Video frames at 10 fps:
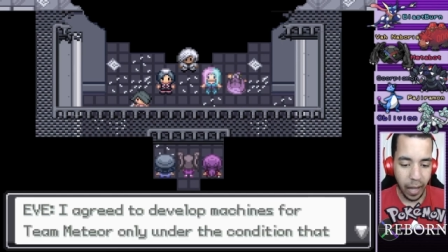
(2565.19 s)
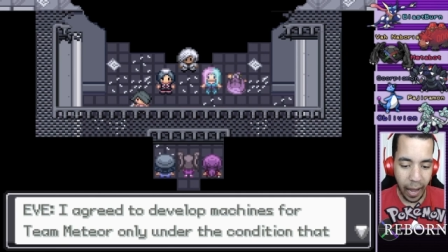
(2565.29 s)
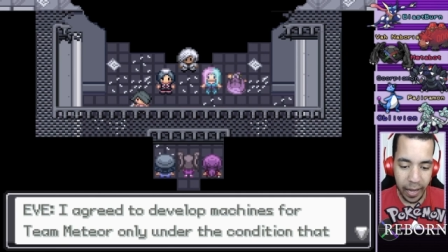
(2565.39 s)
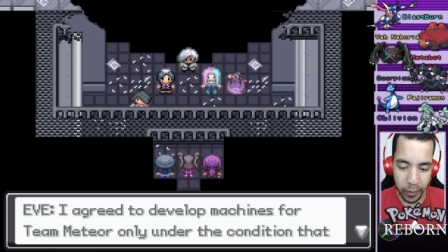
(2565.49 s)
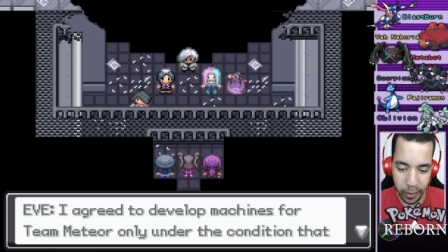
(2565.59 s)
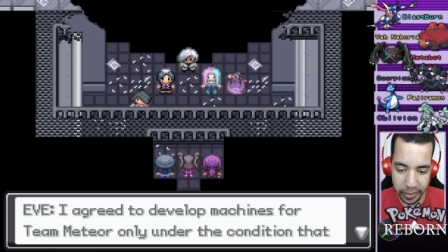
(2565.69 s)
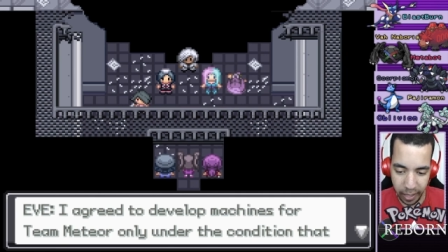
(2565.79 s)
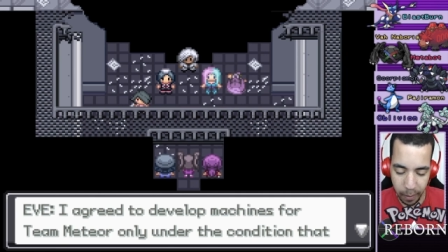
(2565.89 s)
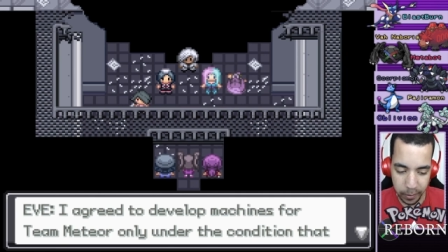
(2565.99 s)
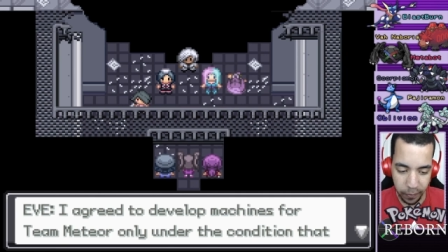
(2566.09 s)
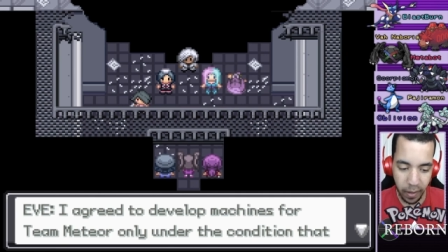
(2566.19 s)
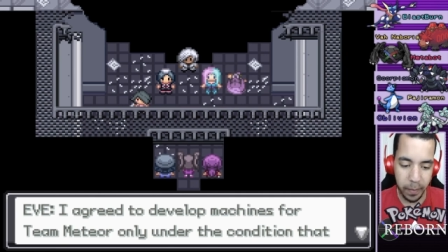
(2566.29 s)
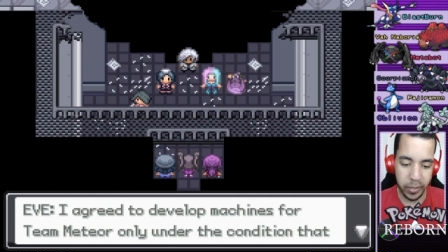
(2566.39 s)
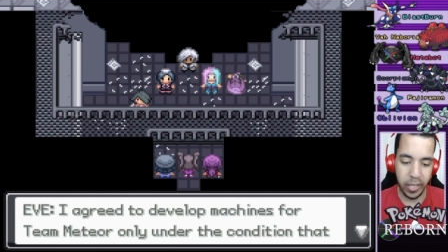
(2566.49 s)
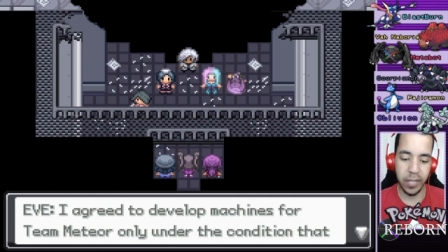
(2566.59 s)
I agreed to help
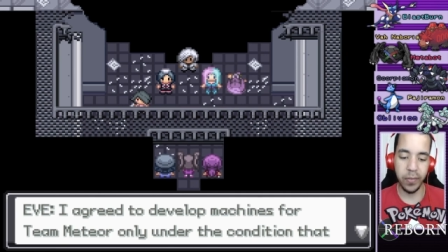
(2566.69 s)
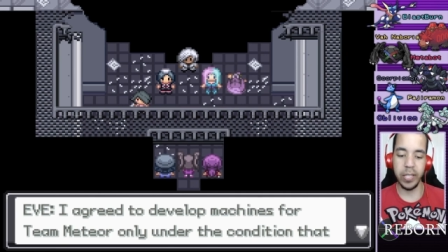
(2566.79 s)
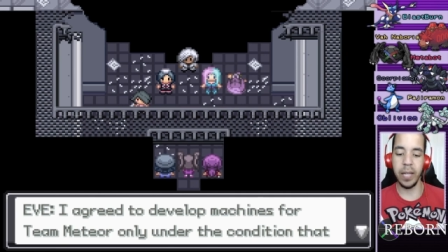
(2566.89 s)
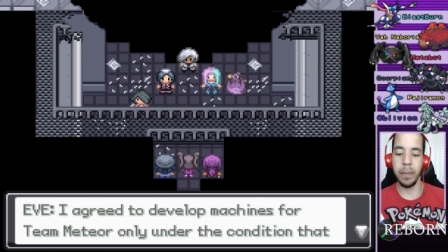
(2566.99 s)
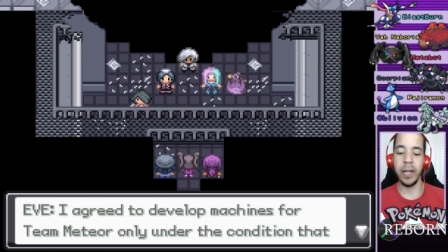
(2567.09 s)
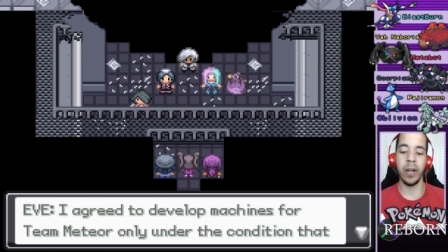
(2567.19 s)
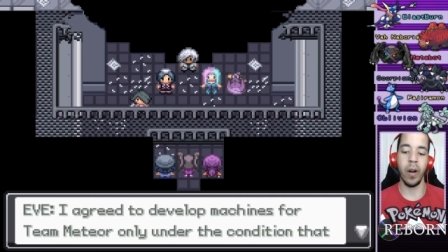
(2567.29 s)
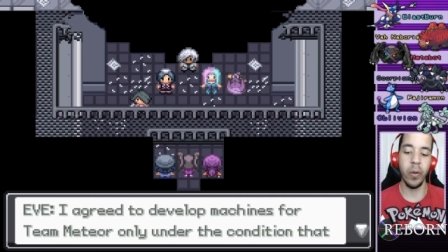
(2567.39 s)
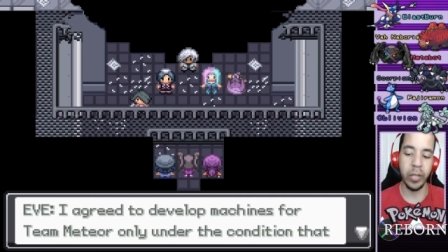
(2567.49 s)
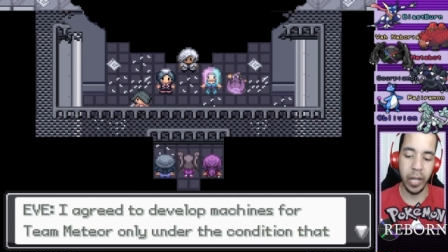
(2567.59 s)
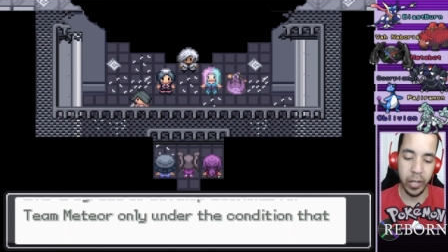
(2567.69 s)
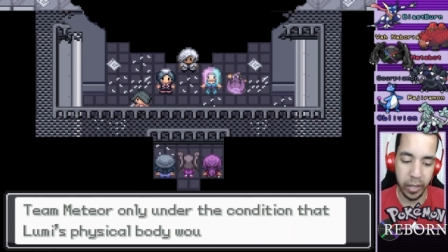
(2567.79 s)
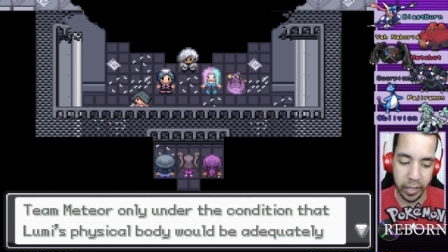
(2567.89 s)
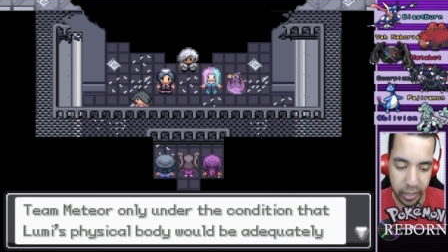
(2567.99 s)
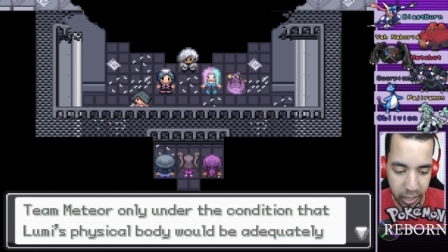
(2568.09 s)
develop machines for Team Meteor only under
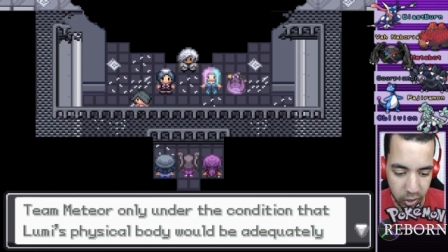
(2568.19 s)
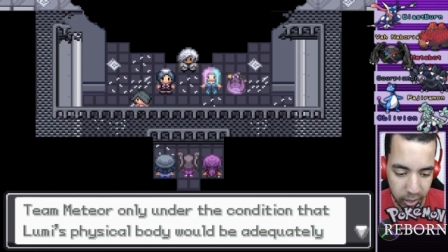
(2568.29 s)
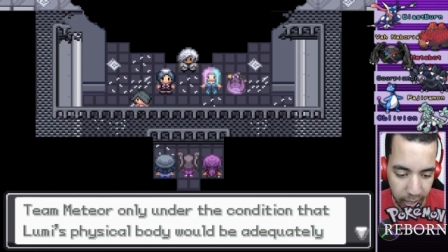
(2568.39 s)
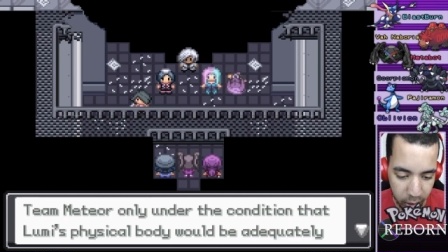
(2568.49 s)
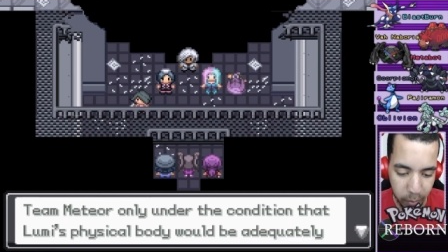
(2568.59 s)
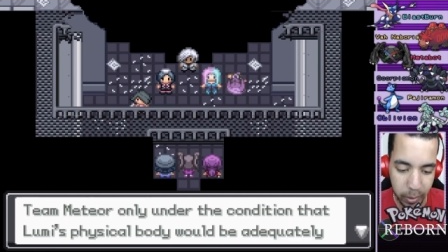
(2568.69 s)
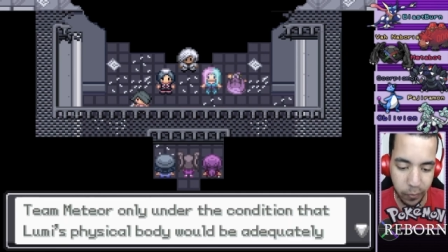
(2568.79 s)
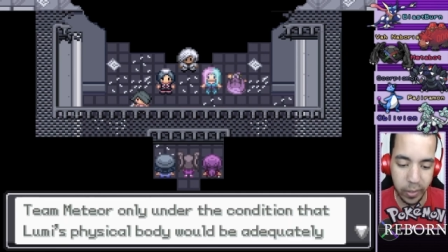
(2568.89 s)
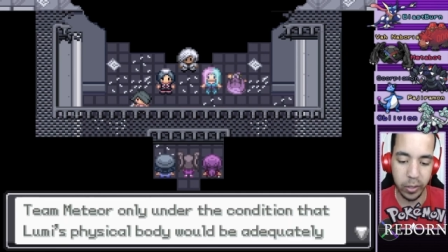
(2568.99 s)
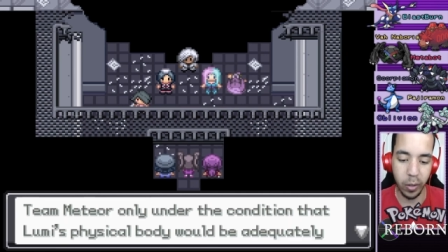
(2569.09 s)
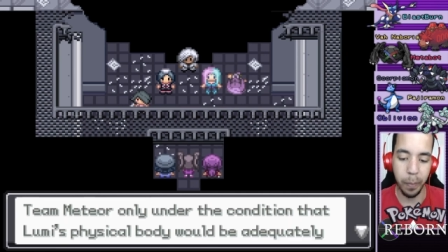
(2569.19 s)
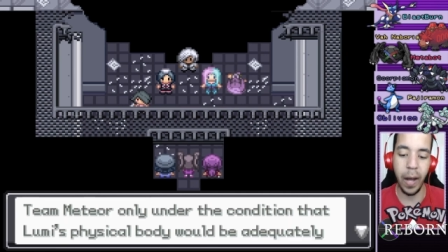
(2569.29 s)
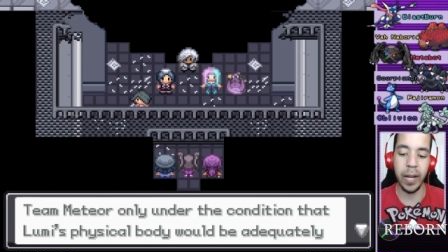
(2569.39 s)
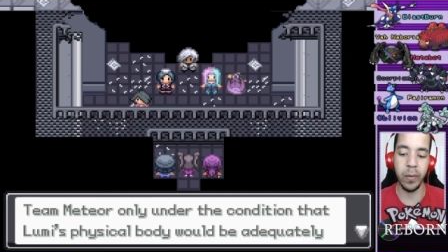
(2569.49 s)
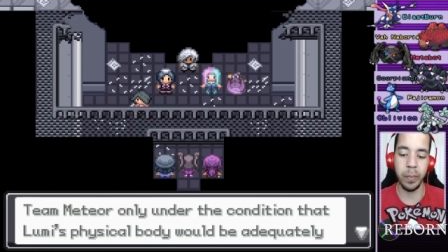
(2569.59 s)
the condition that Lumi's physical
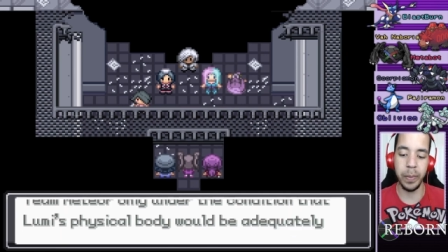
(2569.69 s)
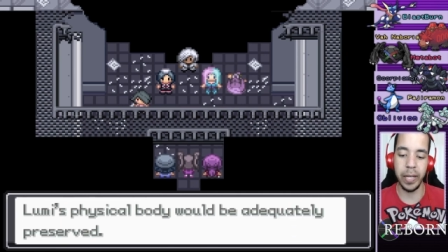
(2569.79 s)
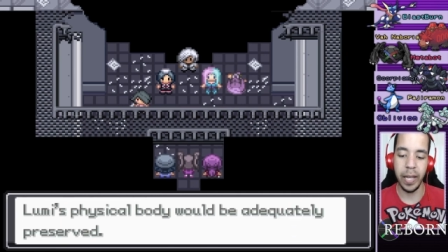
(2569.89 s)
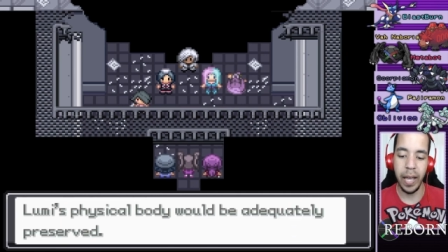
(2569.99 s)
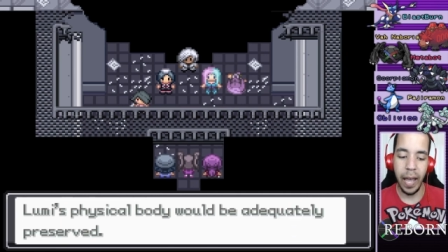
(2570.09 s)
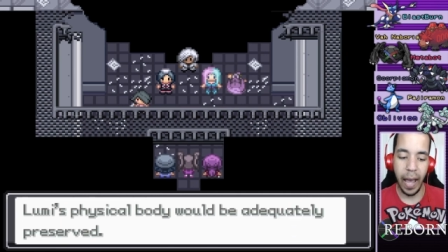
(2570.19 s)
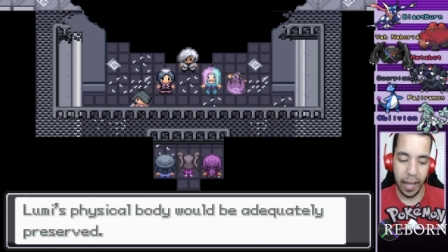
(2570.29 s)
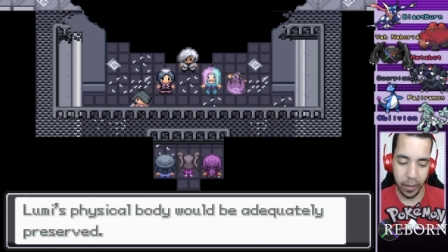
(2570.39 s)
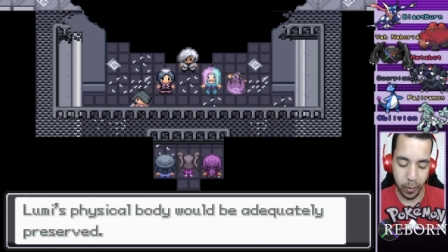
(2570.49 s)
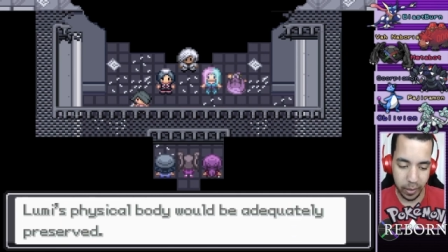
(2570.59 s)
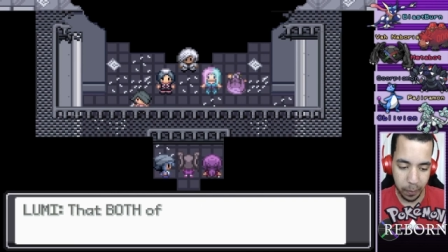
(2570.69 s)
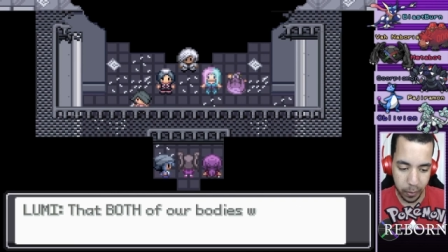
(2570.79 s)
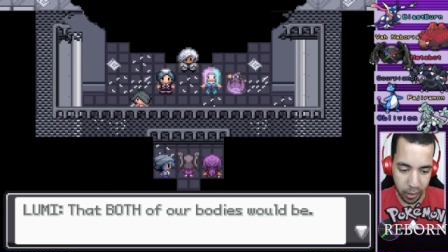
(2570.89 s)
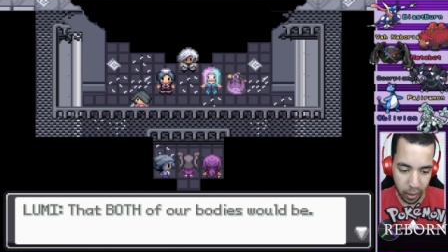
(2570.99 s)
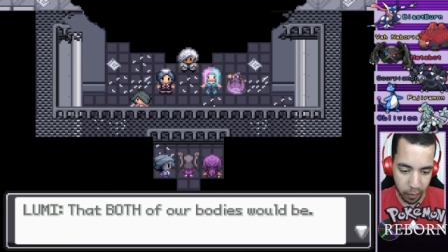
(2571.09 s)
body would be adequately
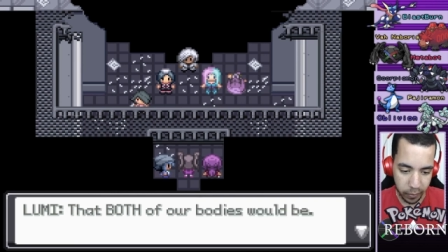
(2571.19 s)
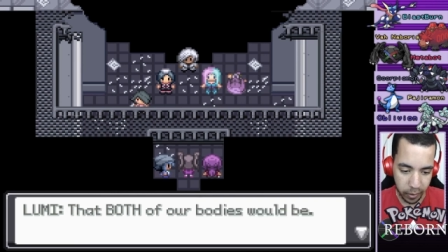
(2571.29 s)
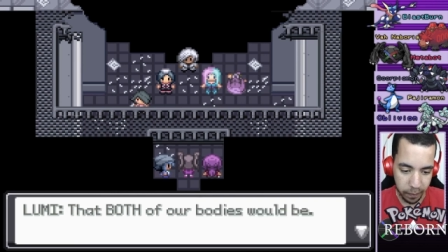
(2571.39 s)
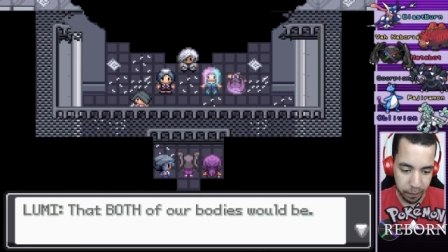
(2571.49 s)
preserved.